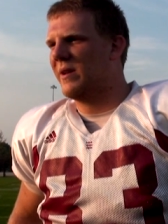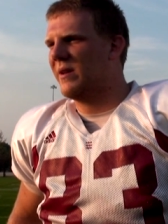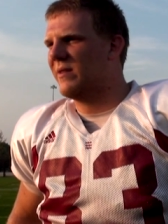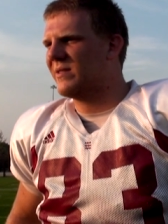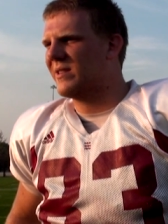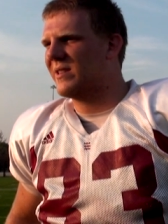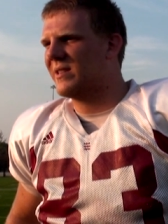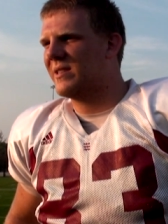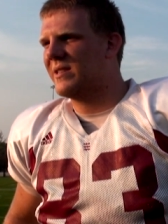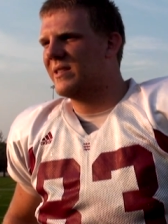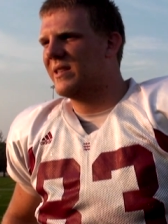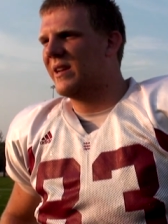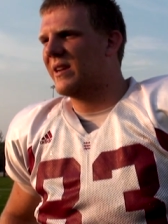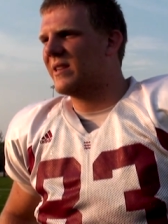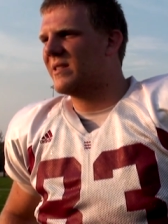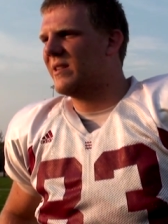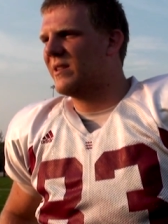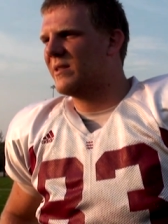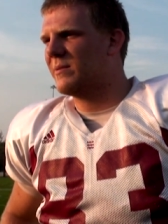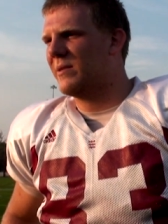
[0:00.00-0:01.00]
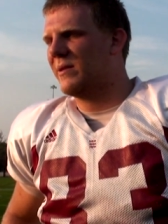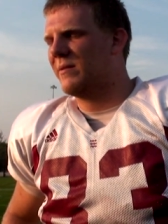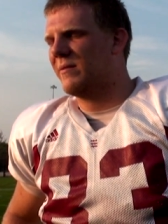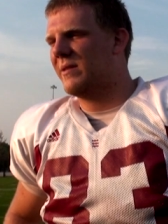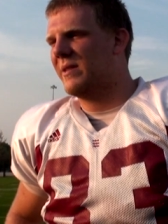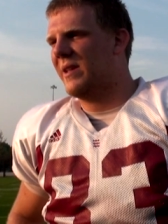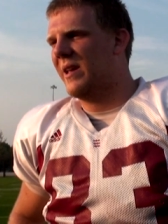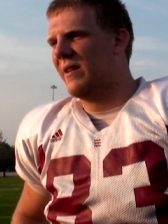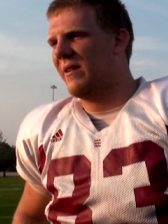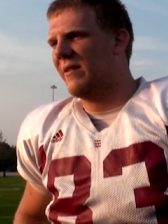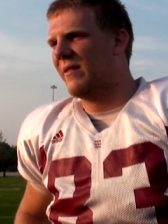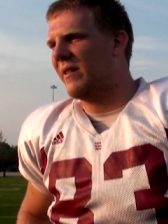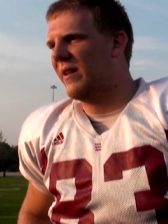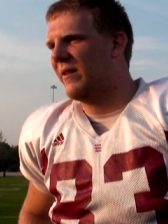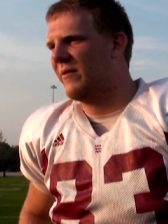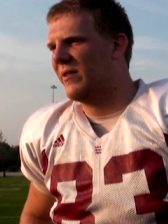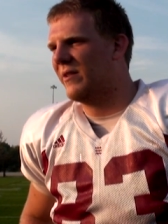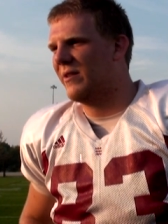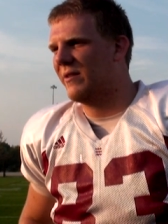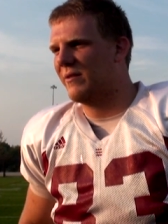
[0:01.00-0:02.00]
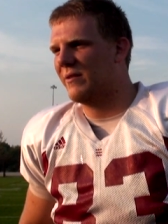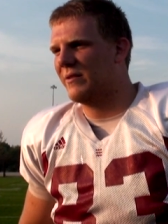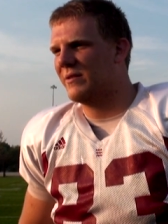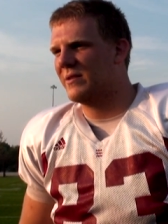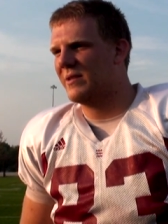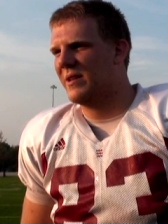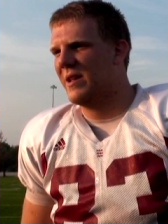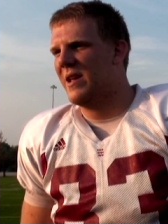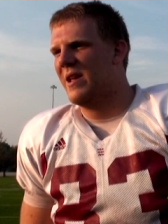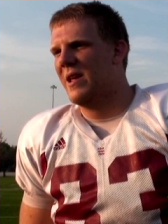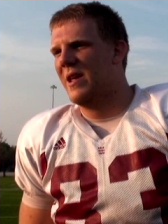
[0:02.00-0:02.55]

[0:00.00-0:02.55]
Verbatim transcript: I was like six, and I was playing with ten and eleven year olds.